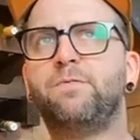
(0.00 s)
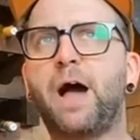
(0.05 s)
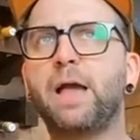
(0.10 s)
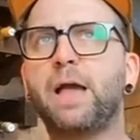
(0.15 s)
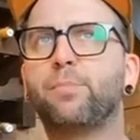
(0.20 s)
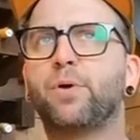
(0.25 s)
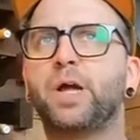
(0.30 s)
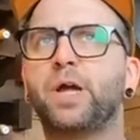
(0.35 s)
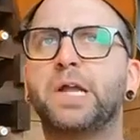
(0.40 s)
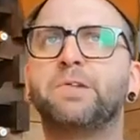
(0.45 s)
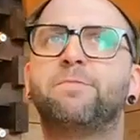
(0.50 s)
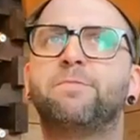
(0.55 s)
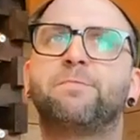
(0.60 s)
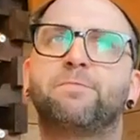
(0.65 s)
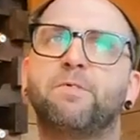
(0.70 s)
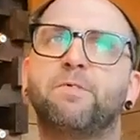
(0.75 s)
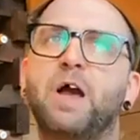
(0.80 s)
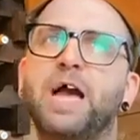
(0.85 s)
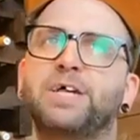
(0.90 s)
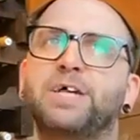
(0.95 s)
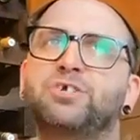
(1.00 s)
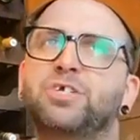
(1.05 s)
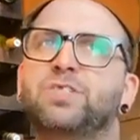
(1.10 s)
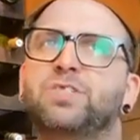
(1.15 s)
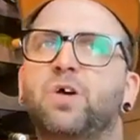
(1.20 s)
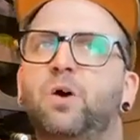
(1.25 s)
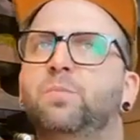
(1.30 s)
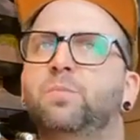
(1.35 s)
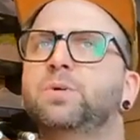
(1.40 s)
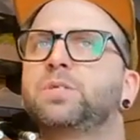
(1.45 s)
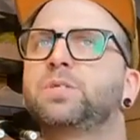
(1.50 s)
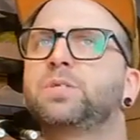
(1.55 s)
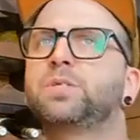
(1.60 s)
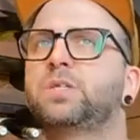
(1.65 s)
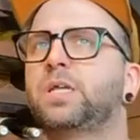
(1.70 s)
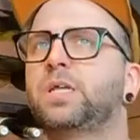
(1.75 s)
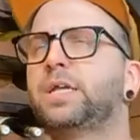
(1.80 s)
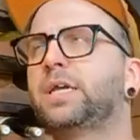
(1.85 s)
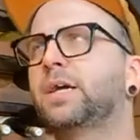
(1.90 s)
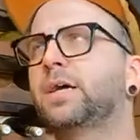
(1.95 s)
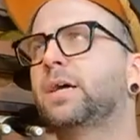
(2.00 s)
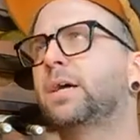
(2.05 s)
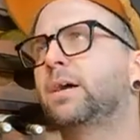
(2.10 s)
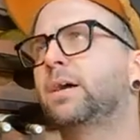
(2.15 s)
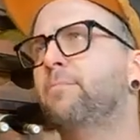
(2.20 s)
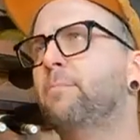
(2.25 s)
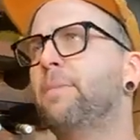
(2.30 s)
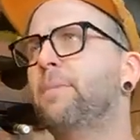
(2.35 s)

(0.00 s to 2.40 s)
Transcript: vibrant and fresh. It's almost like uh,